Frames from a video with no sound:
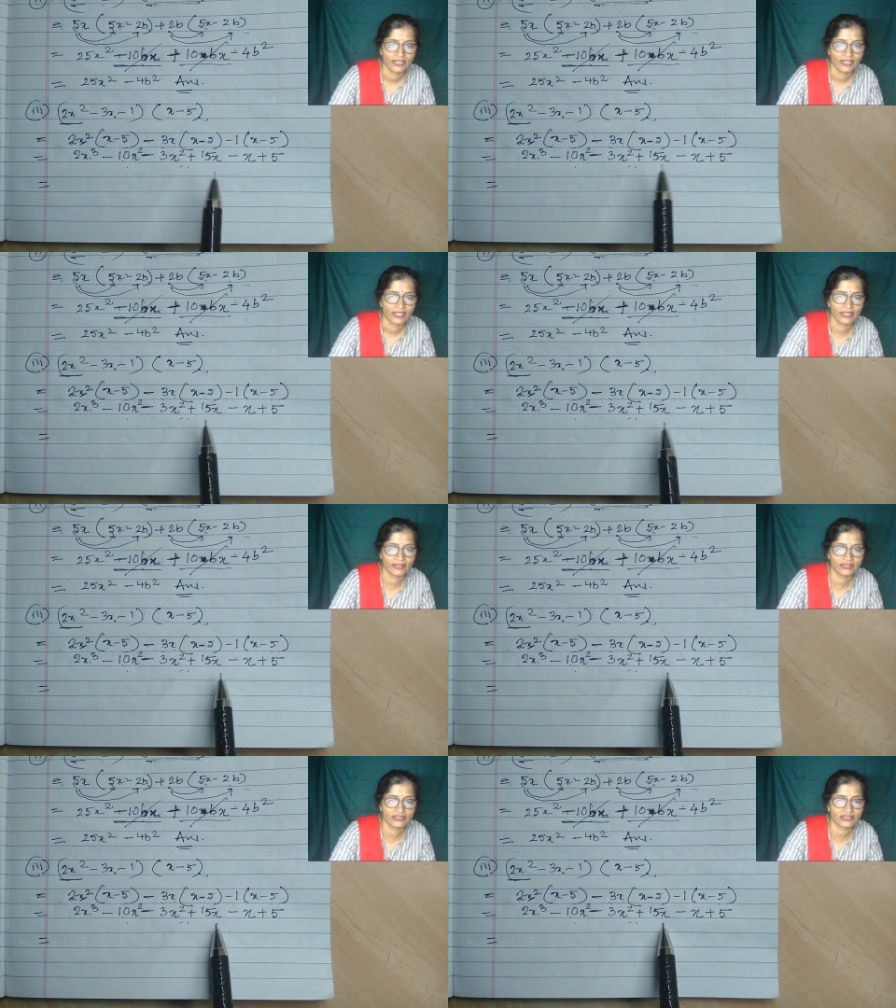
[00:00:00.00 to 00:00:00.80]
and
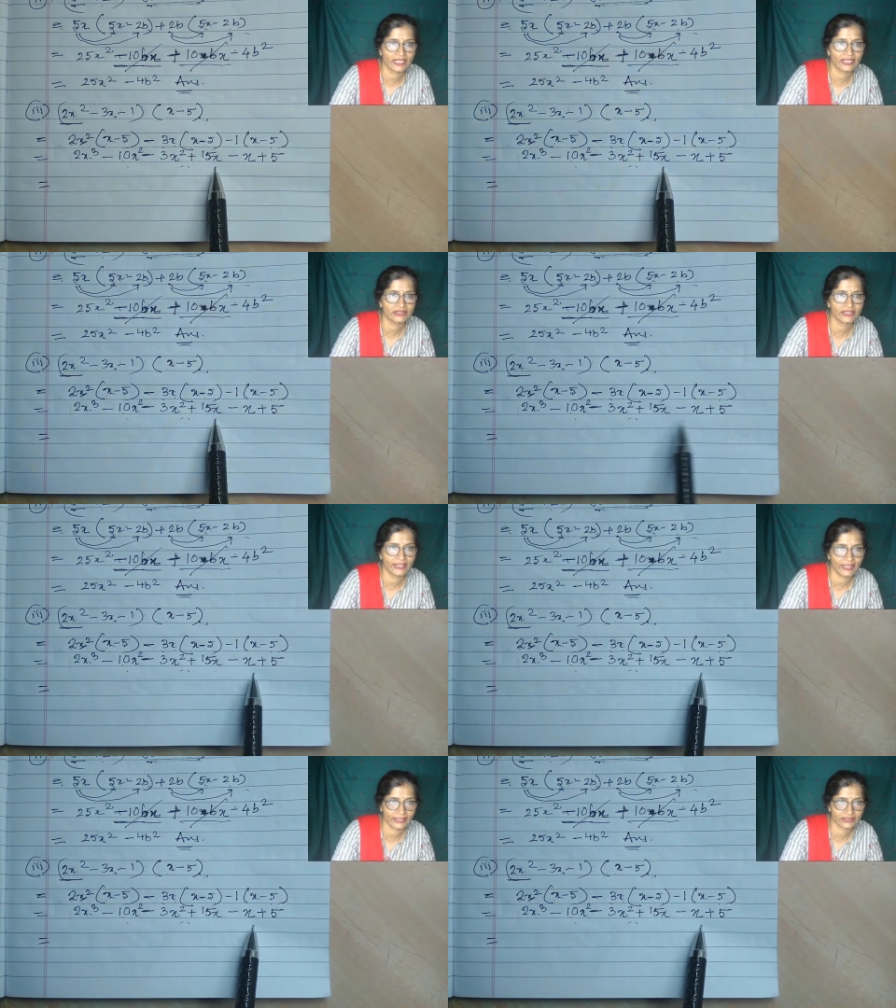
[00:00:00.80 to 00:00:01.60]
this x and
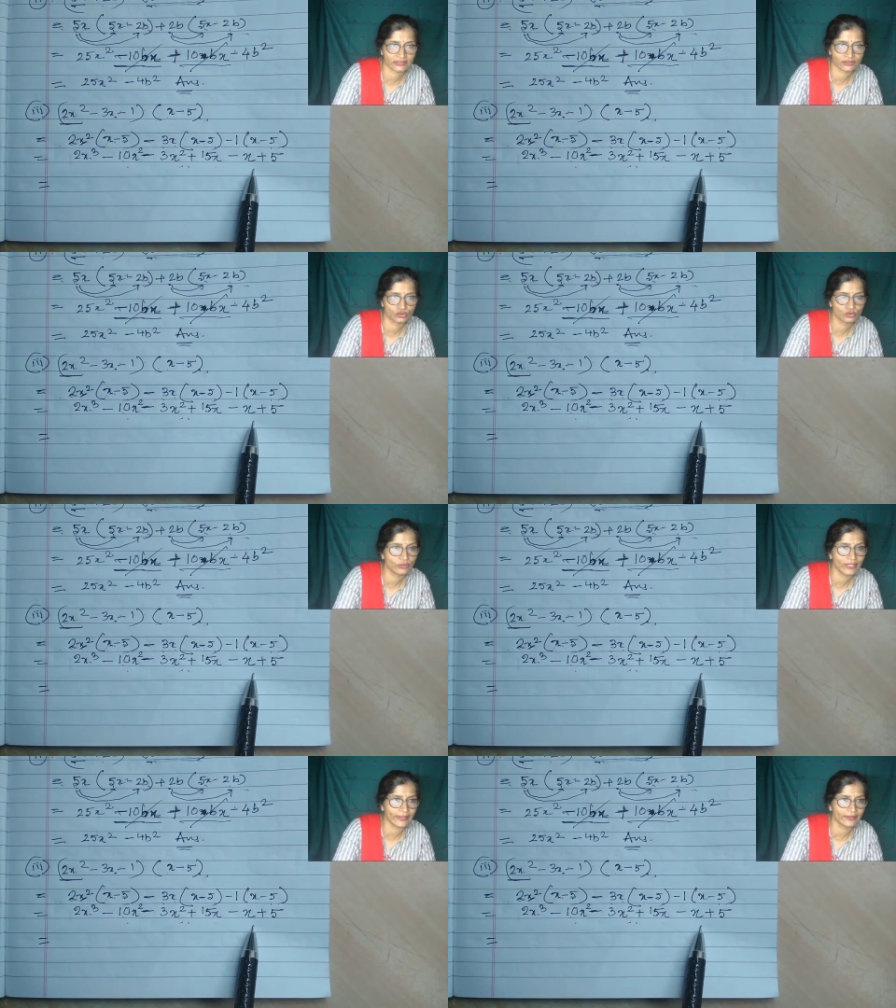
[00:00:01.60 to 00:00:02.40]
x, two
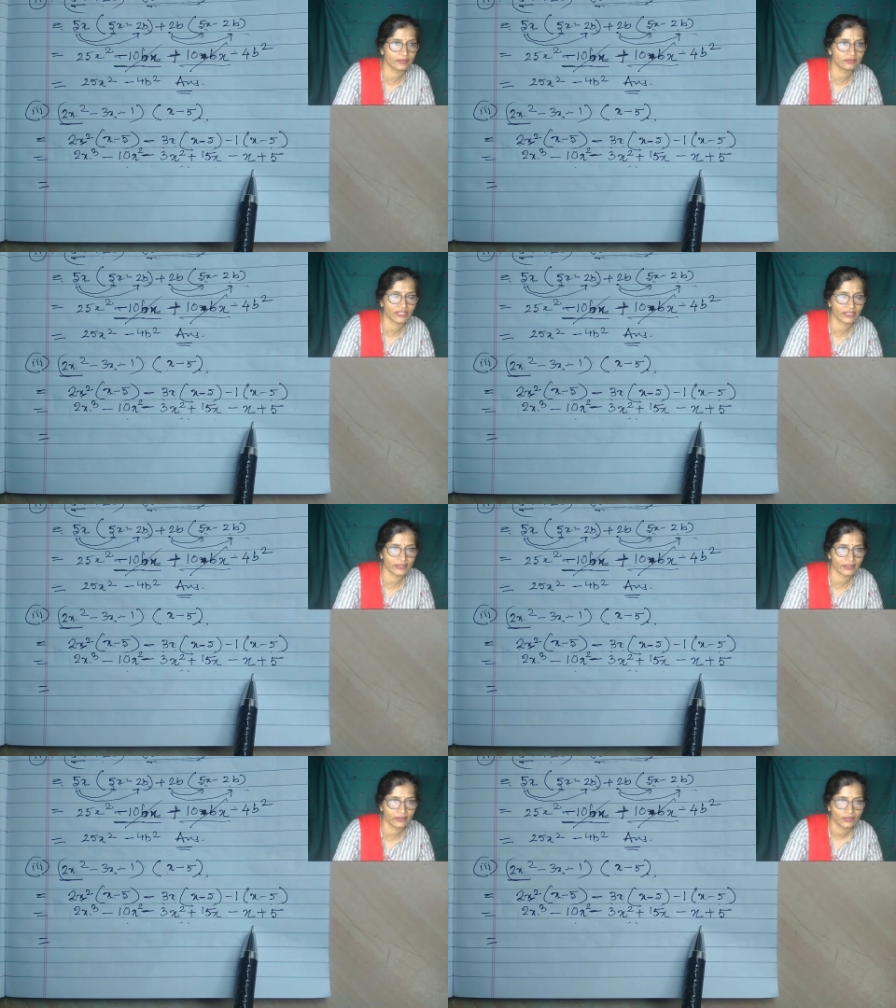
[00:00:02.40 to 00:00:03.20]
like terms are
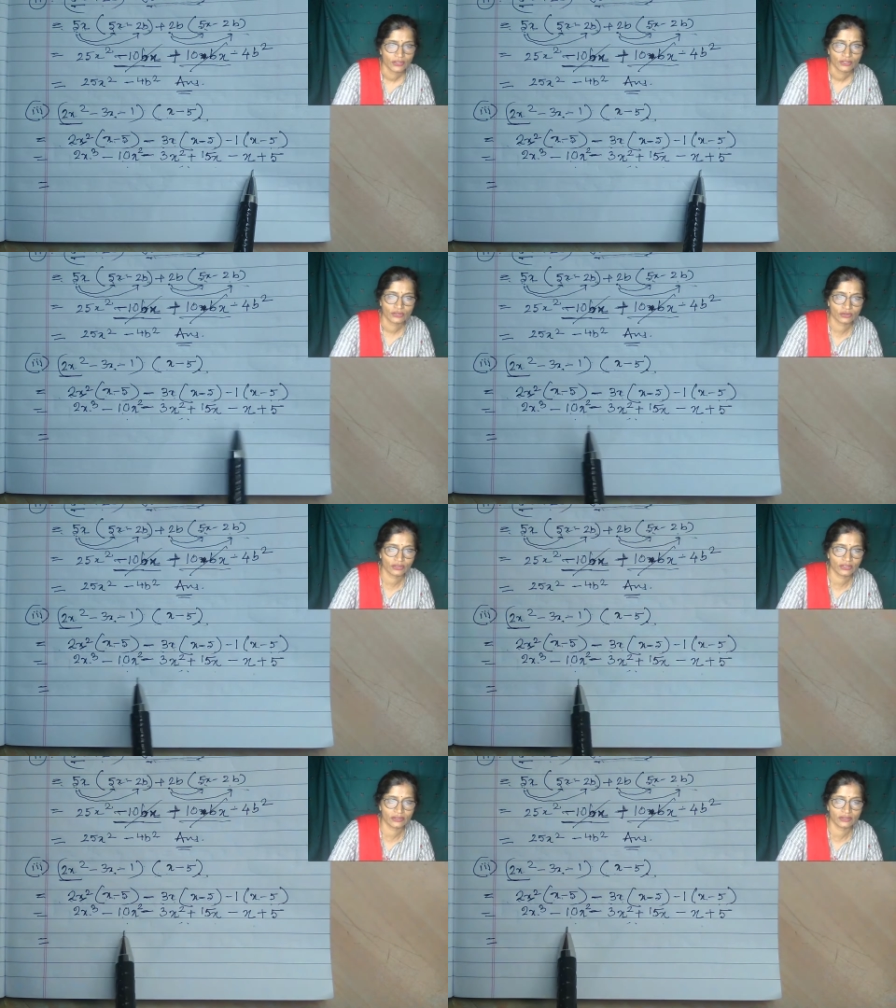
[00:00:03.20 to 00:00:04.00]
there. So
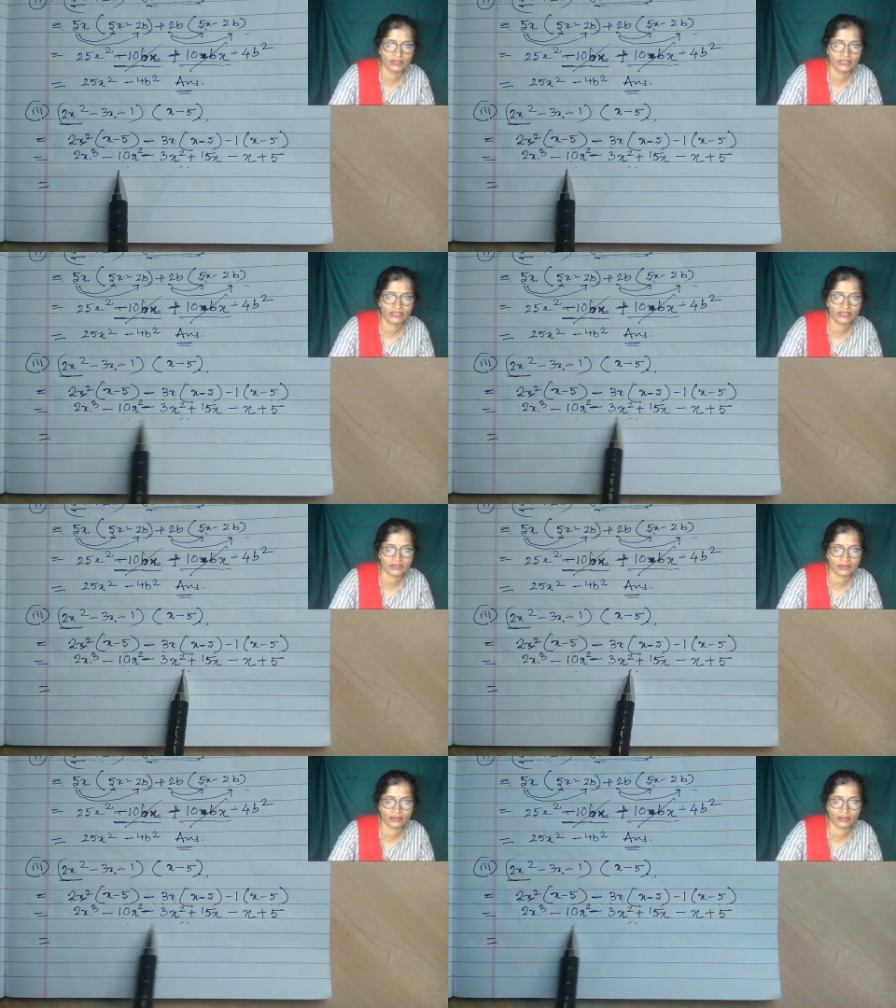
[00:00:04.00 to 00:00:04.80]
these,
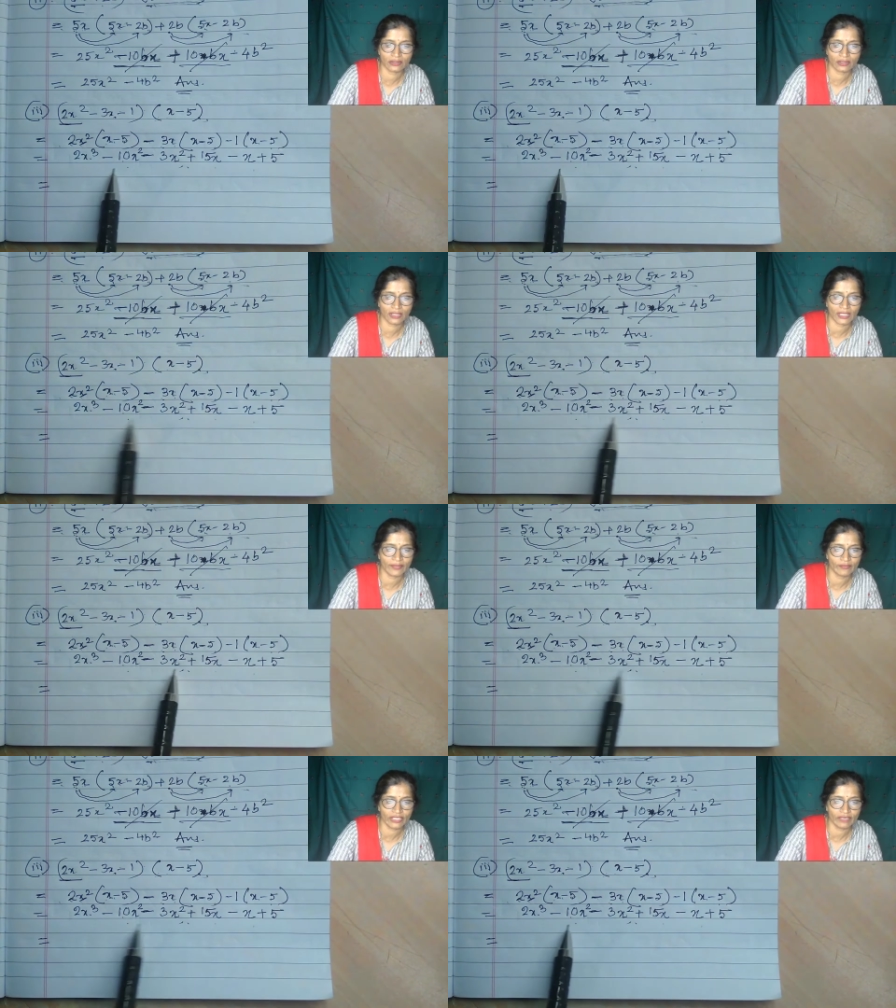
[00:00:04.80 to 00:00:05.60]

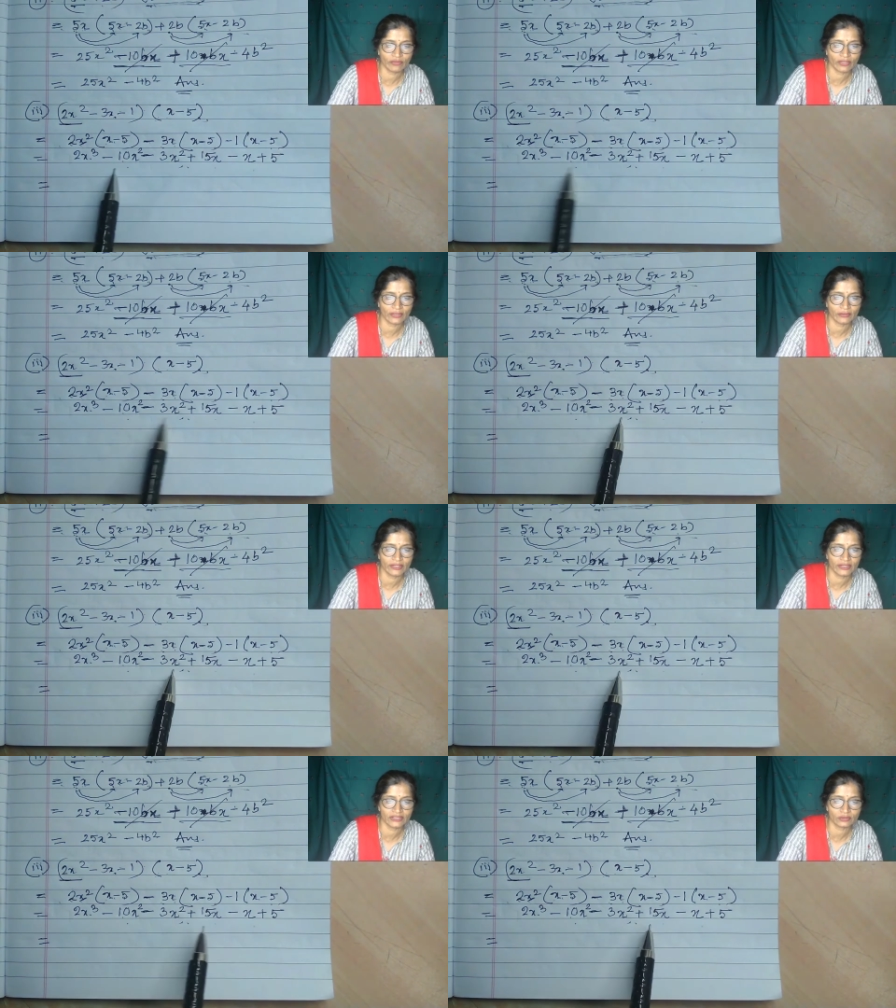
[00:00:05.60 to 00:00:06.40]
we have to calculate
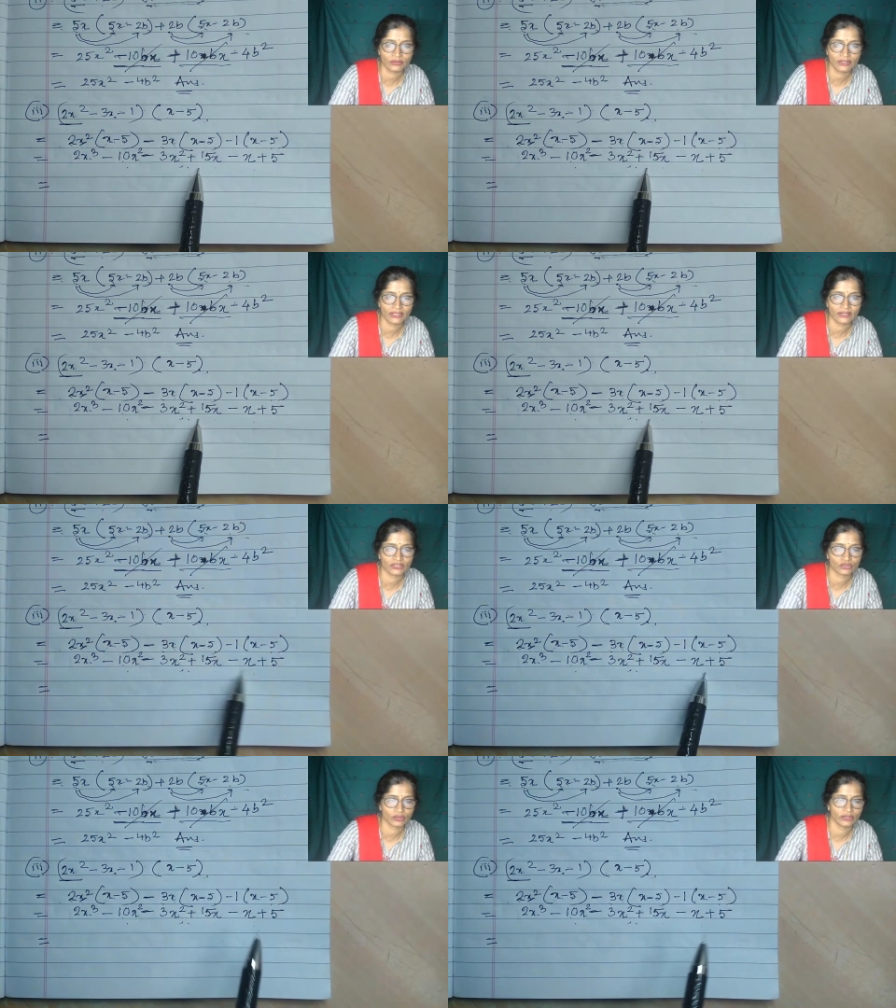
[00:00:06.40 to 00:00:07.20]
this one and this
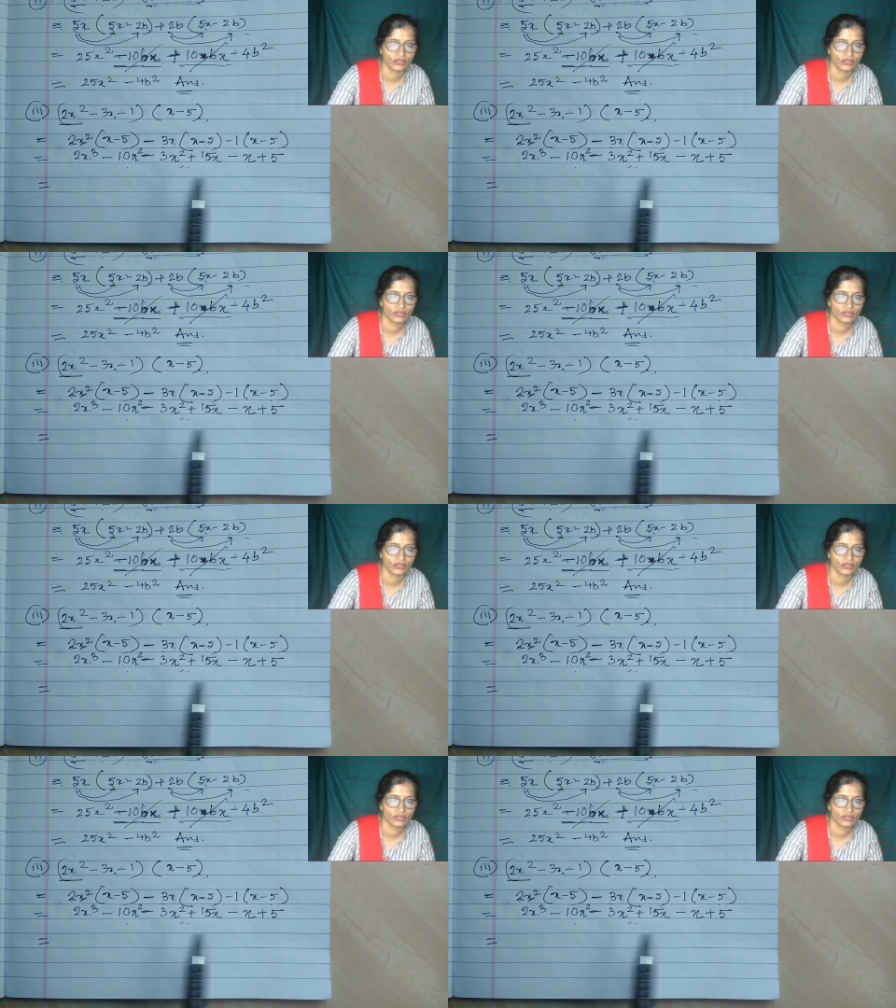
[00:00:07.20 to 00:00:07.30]
one.